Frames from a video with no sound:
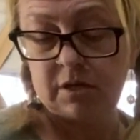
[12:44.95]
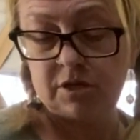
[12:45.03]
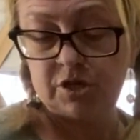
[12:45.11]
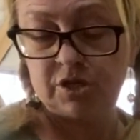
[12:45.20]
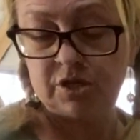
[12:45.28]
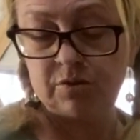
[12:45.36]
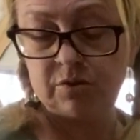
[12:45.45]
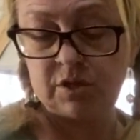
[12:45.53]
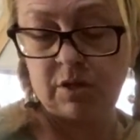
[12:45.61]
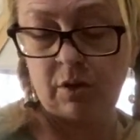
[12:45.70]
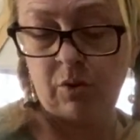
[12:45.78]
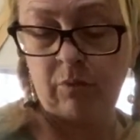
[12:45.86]
She used
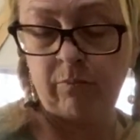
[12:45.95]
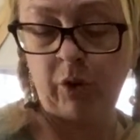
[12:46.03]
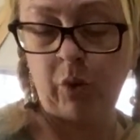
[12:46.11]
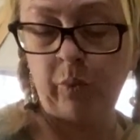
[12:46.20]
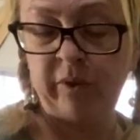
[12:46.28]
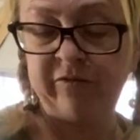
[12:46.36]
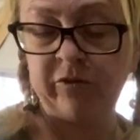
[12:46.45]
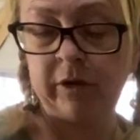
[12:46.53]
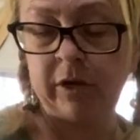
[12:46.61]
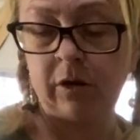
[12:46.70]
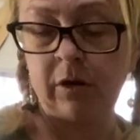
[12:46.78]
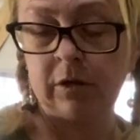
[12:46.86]
to own Boll Weaver
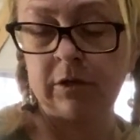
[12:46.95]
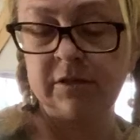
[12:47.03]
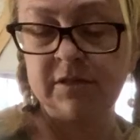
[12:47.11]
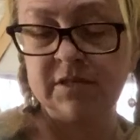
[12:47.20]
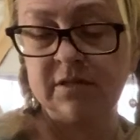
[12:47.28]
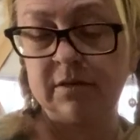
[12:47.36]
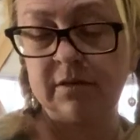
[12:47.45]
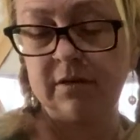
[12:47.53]
Yarns,